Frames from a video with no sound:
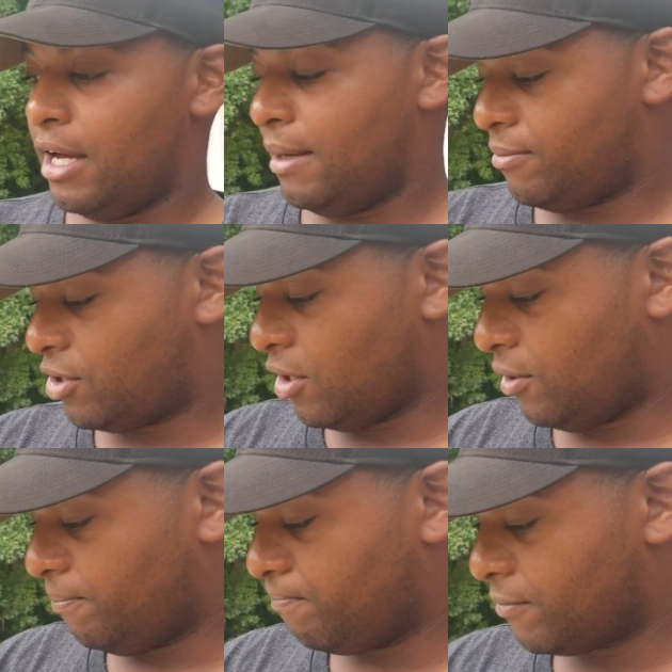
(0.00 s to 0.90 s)
So
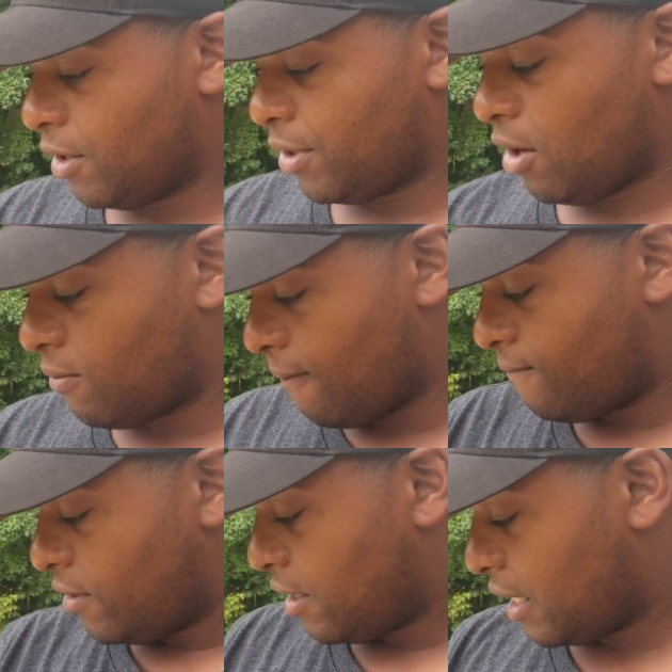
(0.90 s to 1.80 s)
there we go.
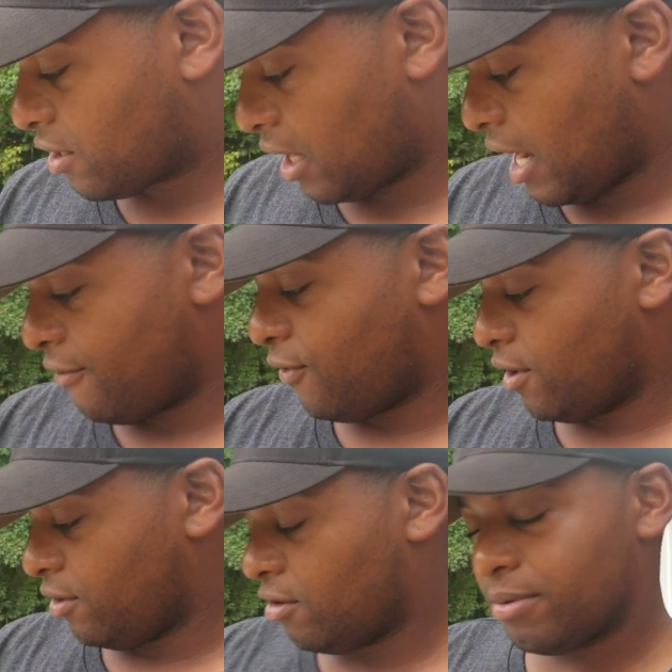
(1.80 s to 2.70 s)
That's all I got for
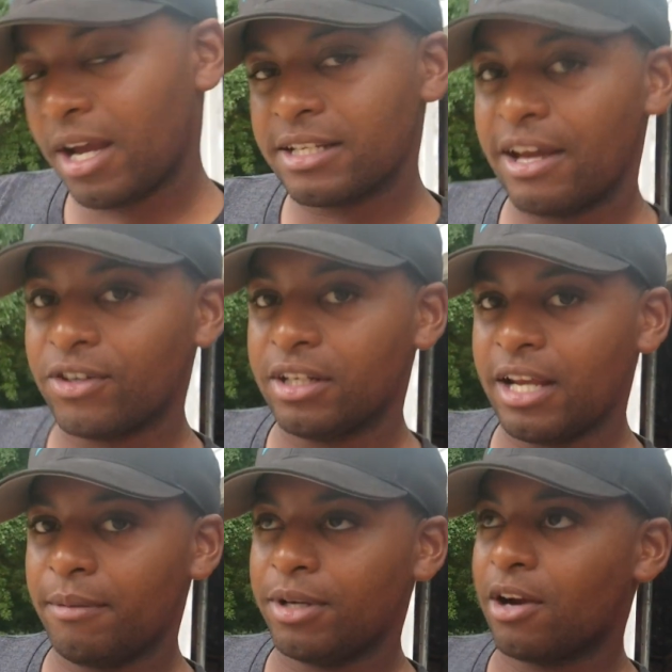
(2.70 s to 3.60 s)
you. Hope you guys have a good
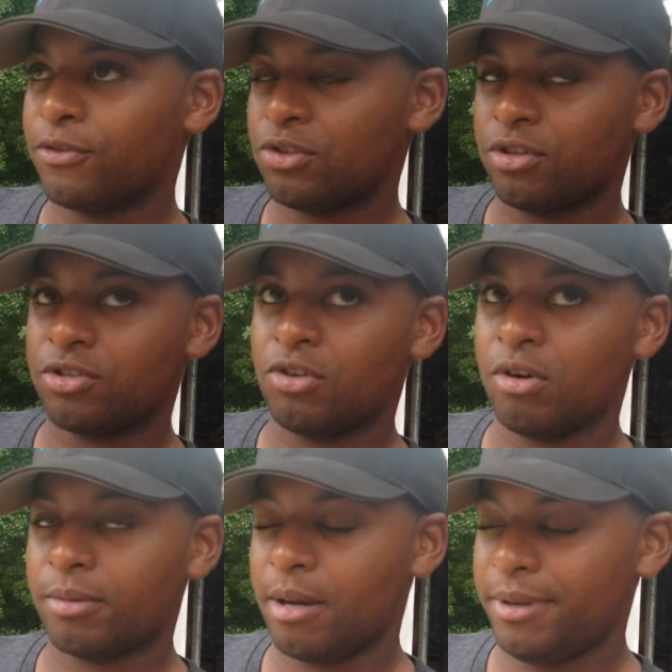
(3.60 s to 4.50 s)
day. Be careful during the
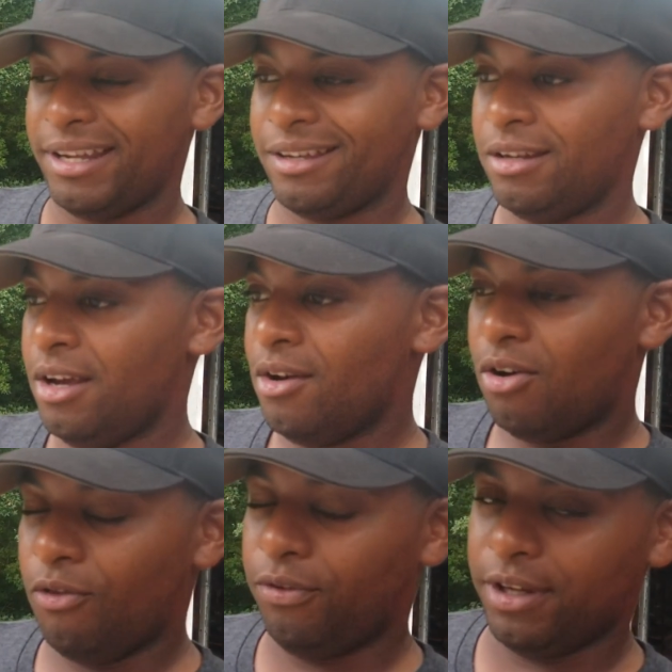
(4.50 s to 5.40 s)
storm coming in.
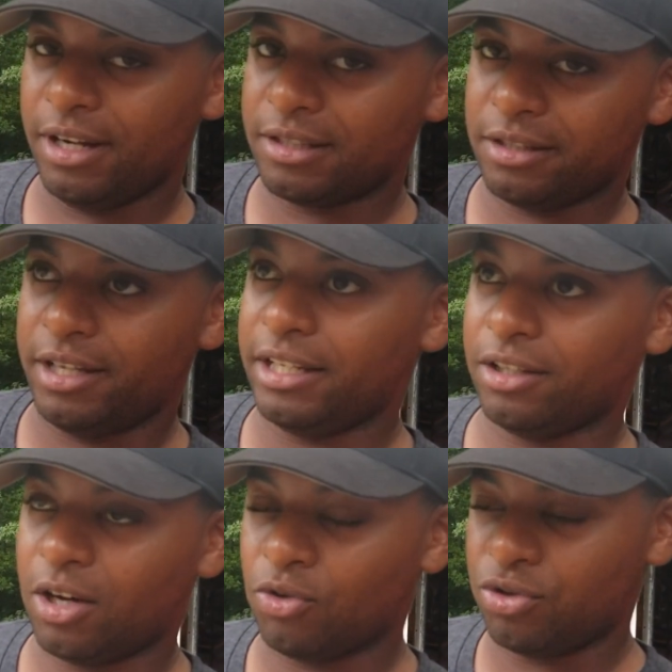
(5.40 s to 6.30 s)
Hopefully it doesn't hit
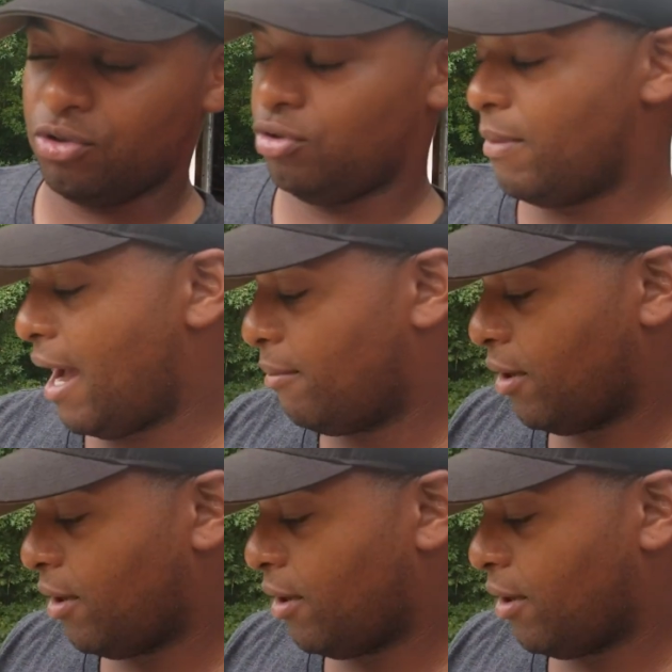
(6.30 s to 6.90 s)
the coast too bad.